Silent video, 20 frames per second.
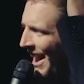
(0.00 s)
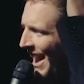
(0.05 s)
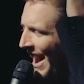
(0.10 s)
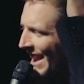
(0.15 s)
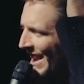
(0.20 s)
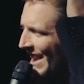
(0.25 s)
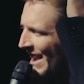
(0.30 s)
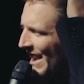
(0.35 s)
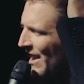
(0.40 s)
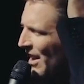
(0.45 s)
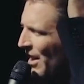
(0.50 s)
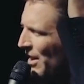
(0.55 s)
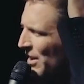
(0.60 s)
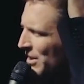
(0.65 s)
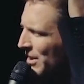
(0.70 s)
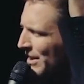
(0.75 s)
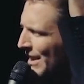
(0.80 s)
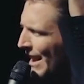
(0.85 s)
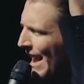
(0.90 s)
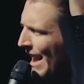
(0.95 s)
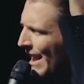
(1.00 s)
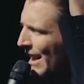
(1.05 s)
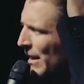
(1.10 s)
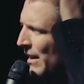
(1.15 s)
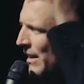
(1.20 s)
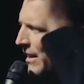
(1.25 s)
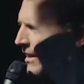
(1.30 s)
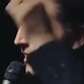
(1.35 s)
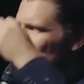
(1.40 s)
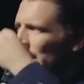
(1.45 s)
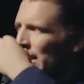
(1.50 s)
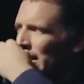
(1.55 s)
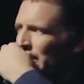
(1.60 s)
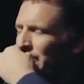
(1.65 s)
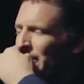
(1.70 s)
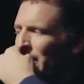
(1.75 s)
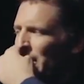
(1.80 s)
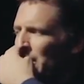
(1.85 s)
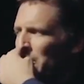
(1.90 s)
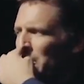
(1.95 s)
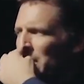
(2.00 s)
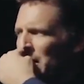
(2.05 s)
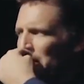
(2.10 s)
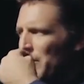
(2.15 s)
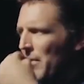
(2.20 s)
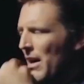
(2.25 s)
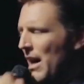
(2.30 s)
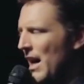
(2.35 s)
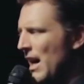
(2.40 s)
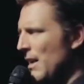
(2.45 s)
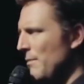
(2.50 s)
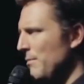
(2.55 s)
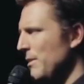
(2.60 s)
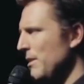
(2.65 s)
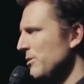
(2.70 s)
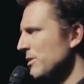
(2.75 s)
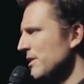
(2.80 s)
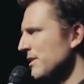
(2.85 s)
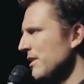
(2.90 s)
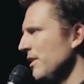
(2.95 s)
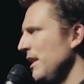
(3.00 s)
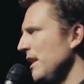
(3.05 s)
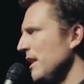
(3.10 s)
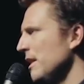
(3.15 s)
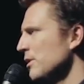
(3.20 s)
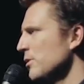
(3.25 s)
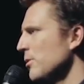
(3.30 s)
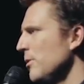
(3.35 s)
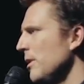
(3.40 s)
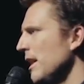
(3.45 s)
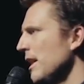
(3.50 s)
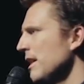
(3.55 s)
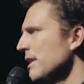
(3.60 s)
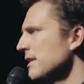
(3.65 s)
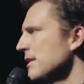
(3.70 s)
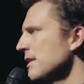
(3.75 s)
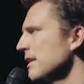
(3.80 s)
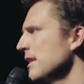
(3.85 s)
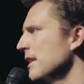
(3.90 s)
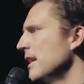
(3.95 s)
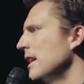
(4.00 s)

And he didn't understand it, and he felt weird about it, but he was still eating twigs.